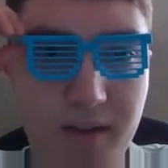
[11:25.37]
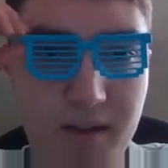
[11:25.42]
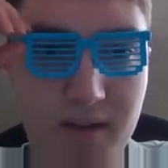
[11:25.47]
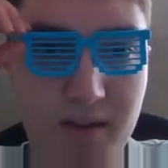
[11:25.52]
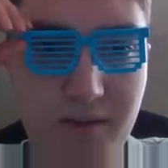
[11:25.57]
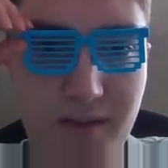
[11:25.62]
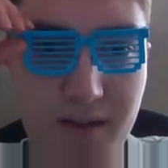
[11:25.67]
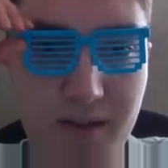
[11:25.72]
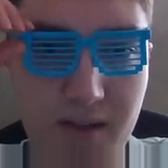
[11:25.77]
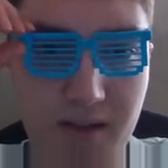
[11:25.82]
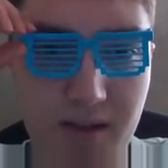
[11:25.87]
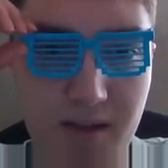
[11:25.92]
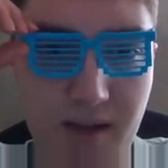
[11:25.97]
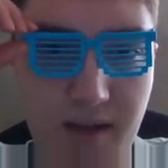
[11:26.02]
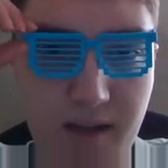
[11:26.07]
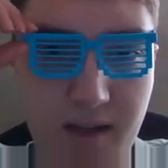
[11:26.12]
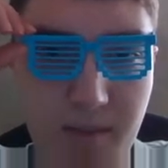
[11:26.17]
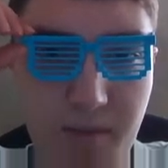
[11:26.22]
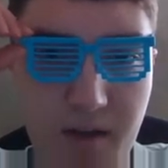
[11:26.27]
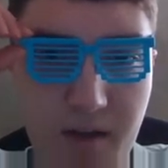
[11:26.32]
visits, Santa
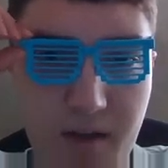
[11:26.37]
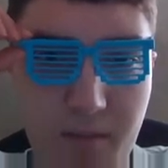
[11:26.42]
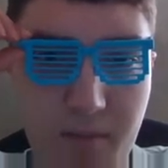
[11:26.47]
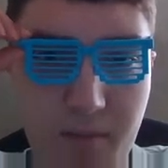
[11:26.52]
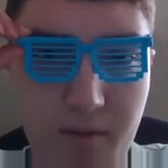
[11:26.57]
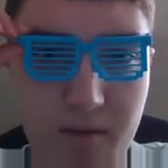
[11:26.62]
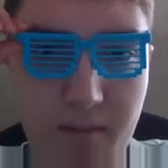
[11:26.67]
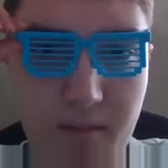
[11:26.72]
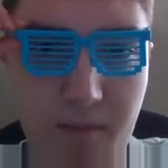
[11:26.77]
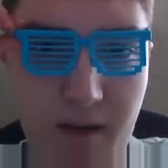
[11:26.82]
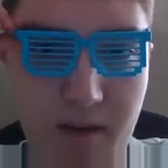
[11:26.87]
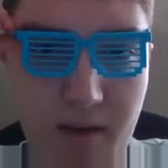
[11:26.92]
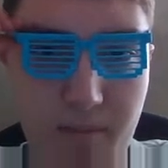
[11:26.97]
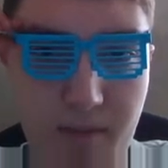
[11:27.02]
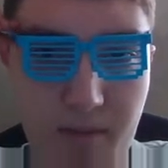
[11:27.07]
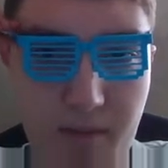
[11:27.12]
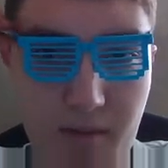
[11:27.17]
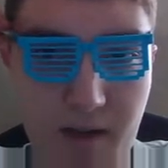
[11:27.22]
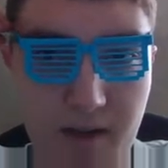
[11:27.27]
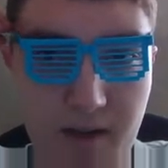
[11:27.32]
asked Peter to paint a
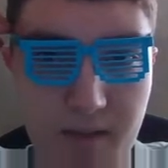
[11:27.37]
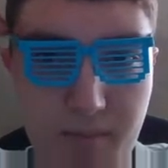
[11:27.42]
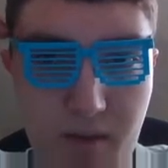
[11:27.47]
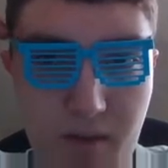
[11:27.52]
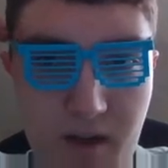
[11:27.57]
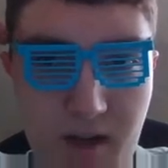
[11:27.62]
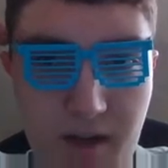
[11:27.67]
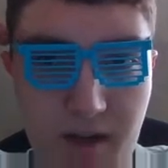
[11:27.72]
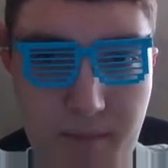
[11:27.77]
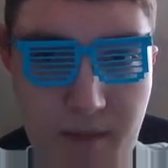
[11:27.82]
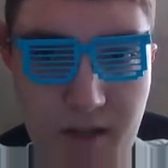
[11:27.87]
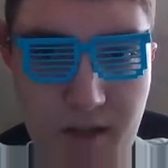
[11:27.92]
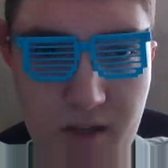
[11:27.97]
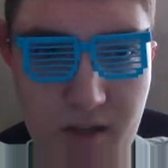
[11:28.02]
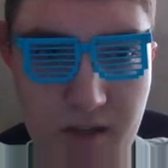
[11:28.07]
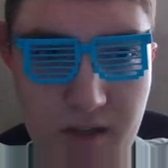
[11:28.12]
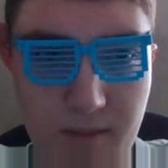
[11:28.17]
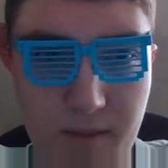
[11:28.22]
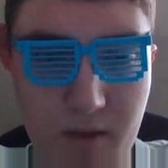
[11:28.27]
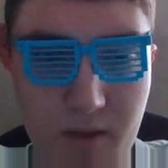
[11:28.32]
bubble on his palm that
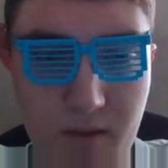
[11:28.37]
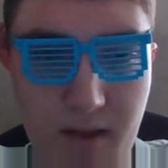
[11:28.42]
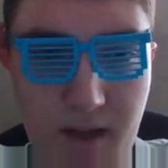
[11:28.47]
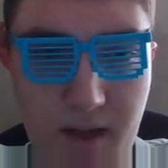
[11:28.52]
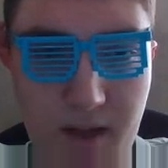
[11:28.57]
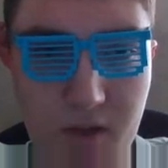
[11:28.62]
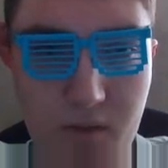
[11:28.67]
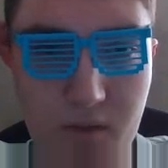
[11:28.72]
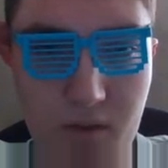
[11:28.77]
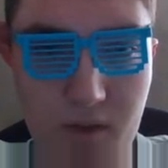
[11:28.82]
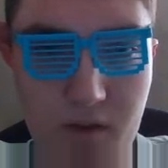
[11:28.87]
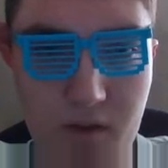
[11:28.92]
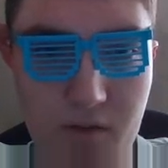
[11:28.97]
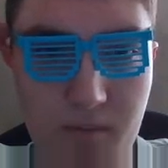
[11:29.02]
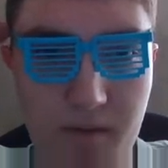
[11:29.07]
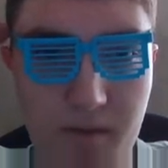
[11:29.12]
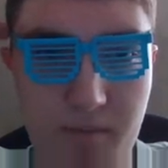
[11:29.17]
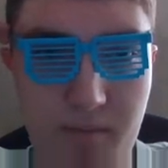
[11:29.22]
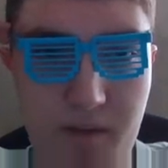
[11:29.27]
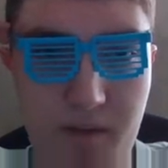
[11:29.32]
turns him into an actual
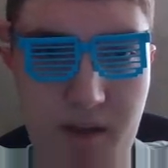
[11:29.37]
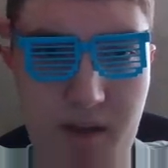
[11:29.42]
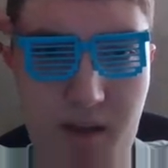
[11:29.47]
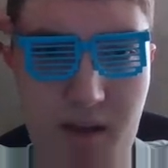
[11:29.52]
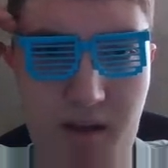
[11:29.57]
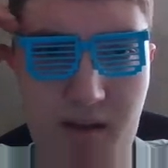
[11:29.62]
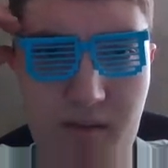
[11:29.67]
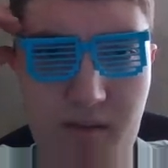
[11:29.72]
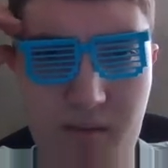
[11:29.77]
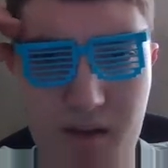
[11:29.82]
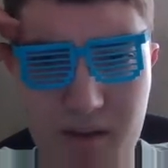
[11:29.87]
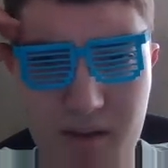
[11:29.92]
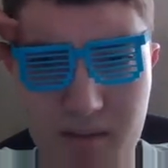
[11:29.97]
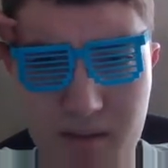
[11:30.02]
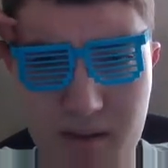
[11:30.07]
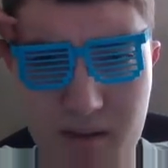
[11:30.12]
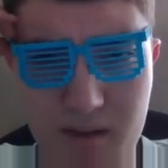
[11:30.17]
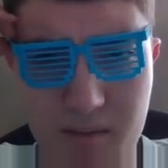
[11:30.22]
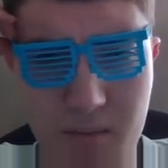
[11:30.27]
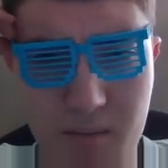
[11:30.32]
human being. Well,
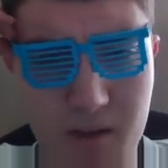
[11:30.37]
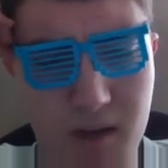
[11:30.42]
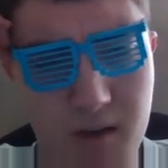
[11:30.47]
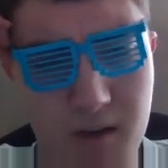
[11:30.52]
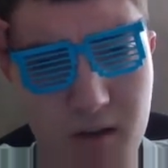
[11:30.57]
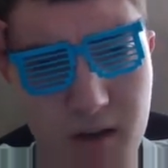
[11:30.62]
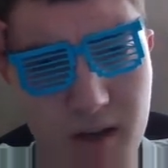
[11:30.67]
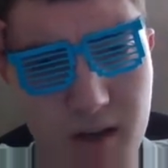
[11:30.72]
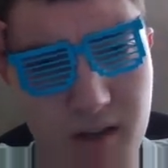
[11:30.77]
but Santa already